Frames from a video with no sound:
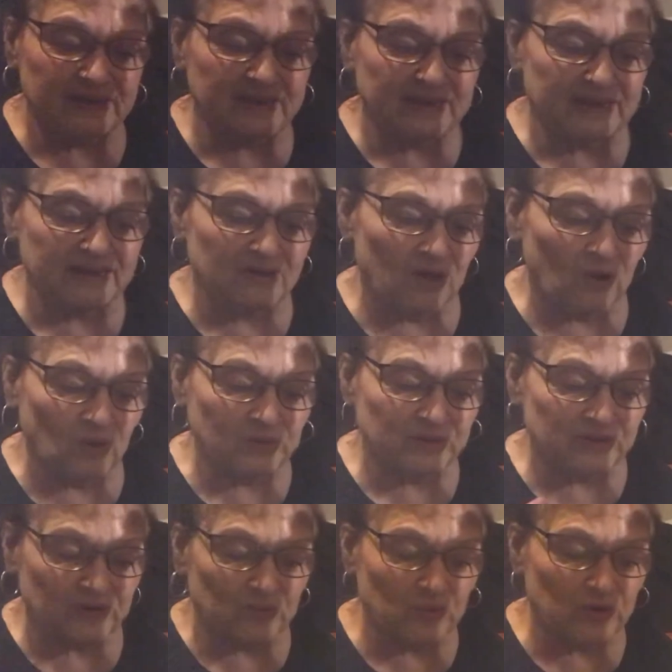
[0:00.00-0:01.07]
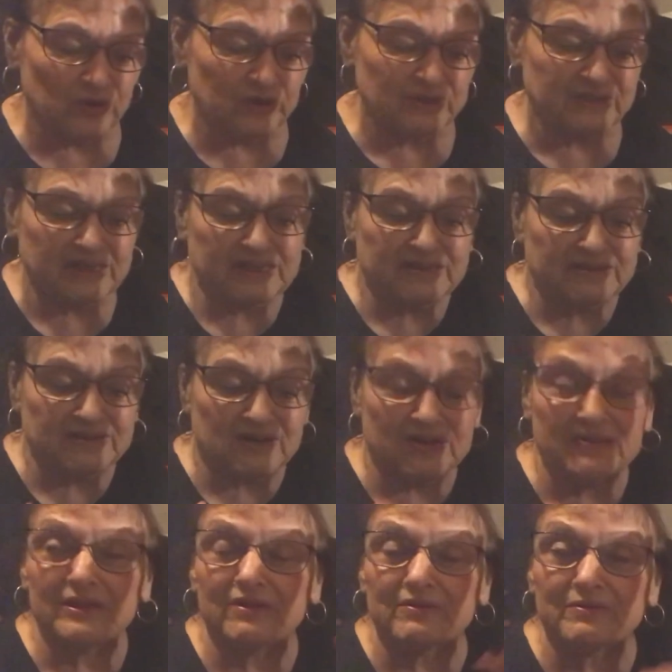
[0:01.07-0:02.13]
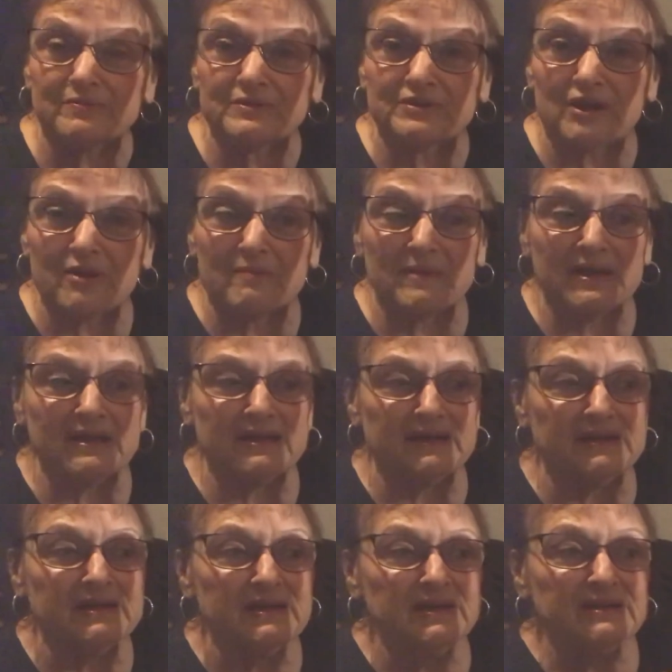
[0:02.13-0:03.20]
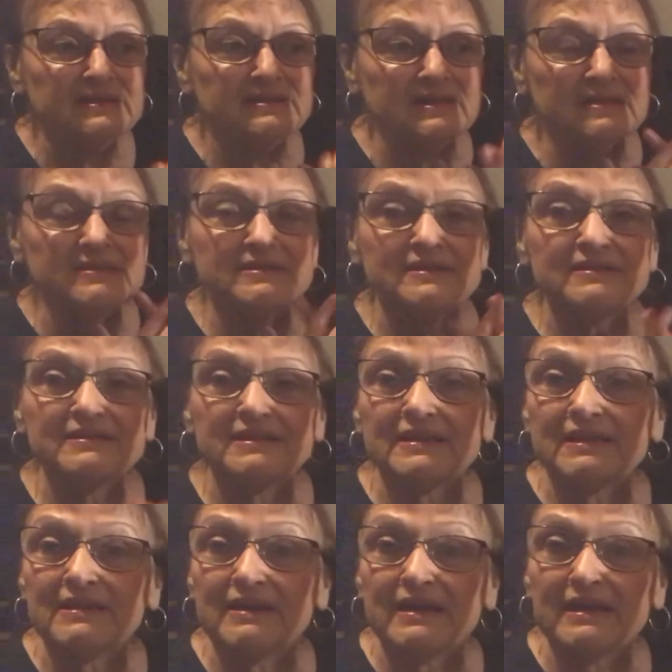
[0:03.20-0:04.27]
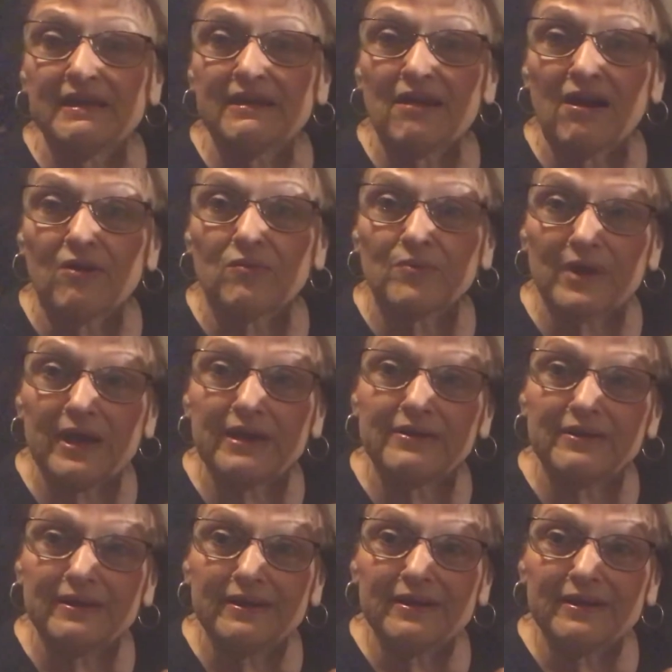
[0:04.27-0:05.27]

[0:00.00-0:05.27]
get a hold of their words, they'll start making sentences. And in our red